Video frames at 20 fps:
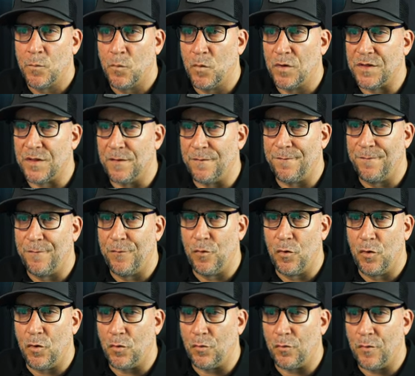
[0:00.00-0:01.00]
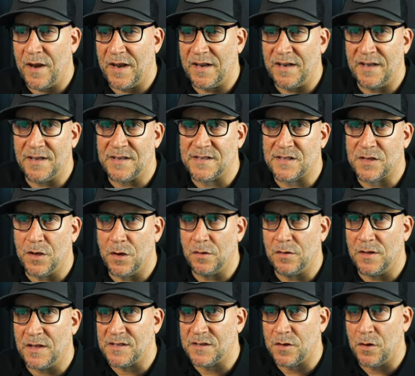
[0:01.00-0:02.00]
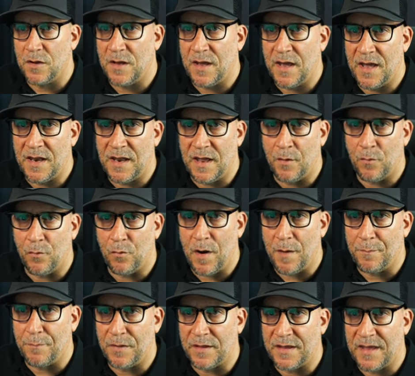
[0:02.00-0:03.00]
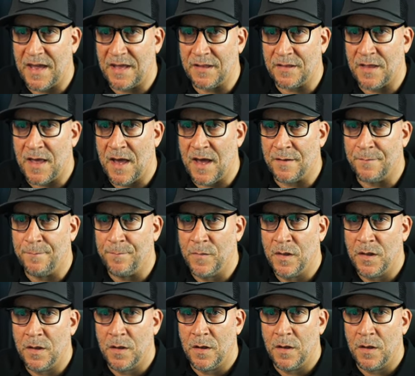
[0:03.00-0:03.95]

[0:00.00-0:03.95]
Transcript: with the full radius, so let's go ahead and replicate that.